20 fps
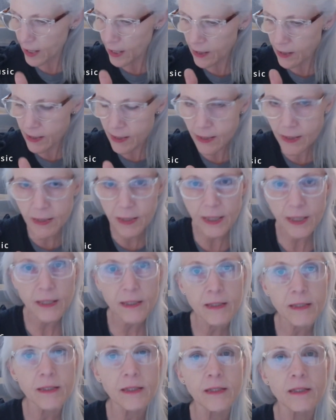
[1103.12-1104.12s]
it's
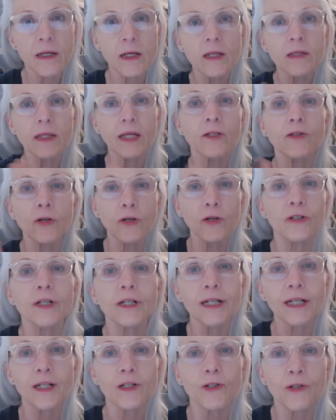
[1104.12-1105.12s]
six. They turned
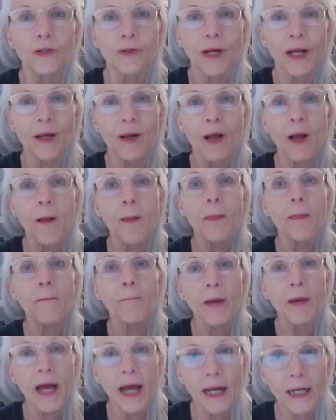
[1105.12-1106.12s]
it into a
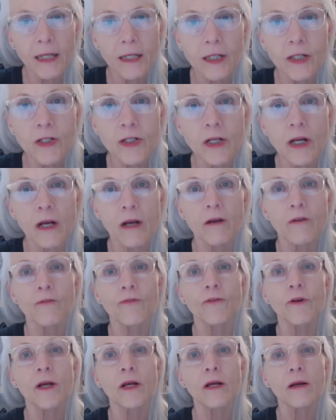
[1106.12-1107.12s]
package
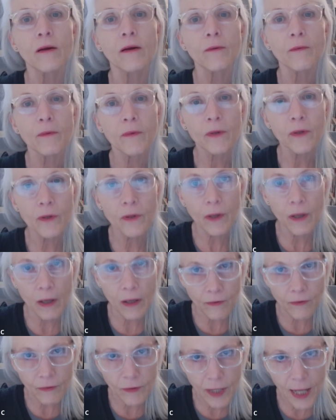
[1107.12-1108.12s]
of
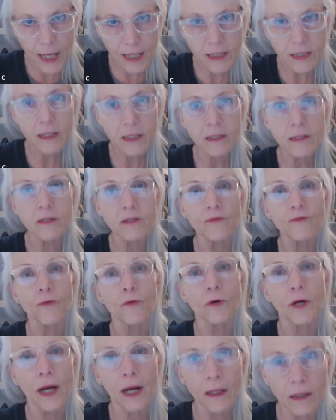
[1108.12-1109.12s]
lessons
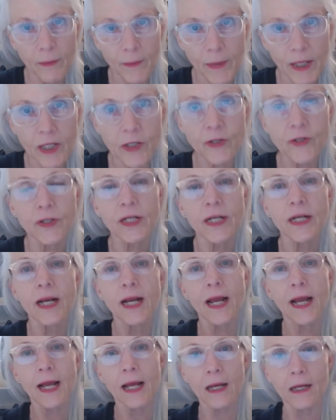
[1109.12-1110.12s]
for elementary
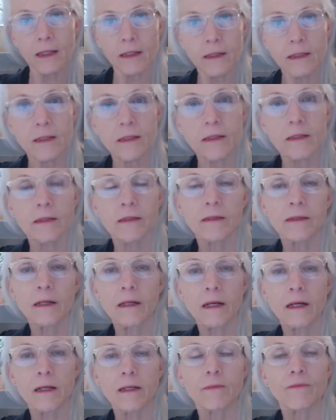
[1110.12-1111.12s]
and
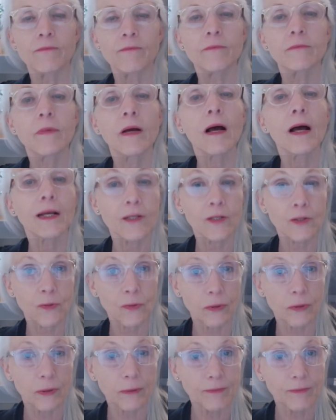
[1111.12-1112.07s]
high school.